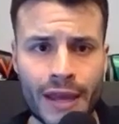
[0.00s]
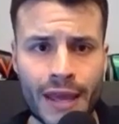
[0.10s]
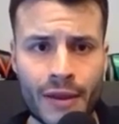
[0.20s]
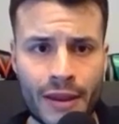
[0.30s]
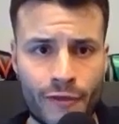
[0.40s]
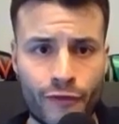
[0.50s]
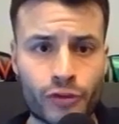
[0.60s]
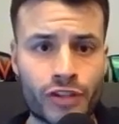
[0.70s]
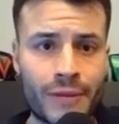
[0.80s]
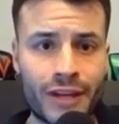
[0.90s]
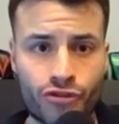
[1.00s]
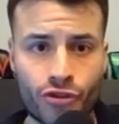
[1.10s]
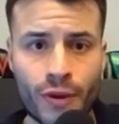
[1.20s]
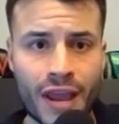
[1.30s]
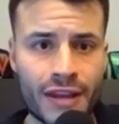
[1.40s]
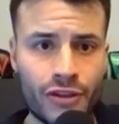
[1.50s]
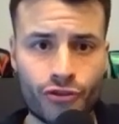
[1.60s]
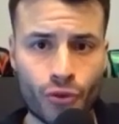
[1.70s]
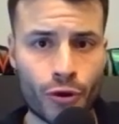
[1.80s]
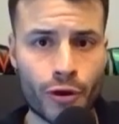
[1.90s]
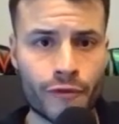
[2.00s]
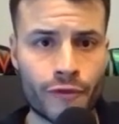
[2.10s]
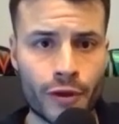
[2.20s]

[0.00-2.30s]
in the first time he had shown any sort of